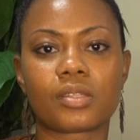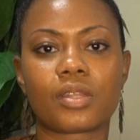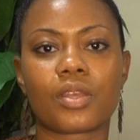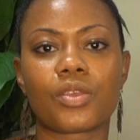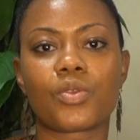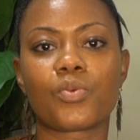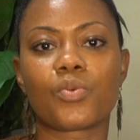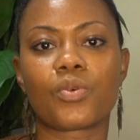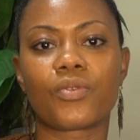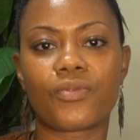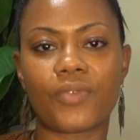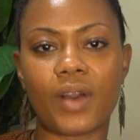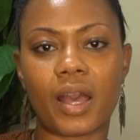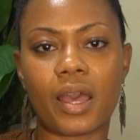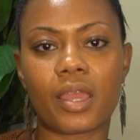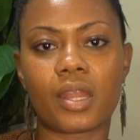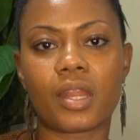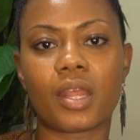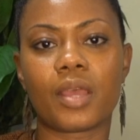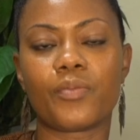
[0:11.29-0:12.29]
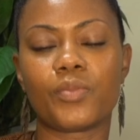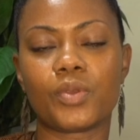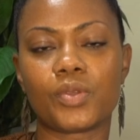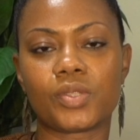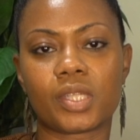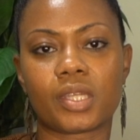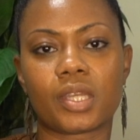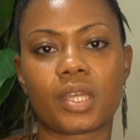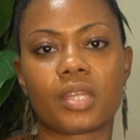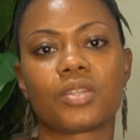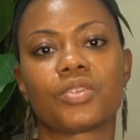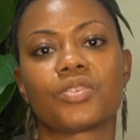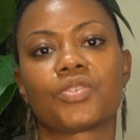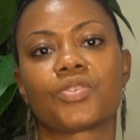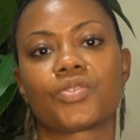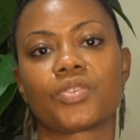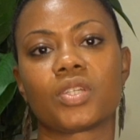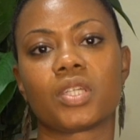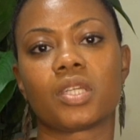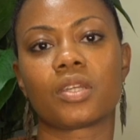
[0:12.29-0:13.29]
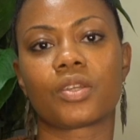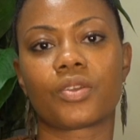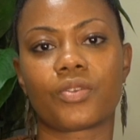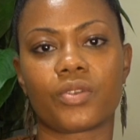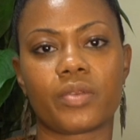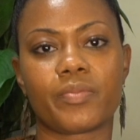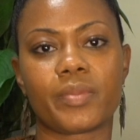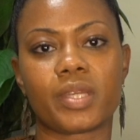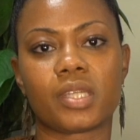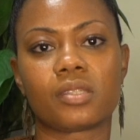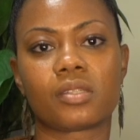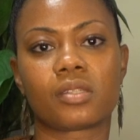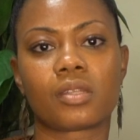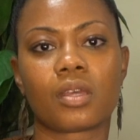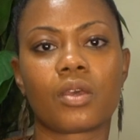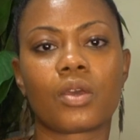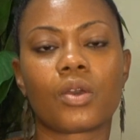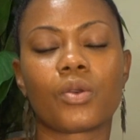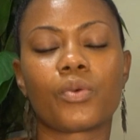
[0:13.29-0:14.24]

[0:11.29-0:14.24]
that you will find in music industry agreements.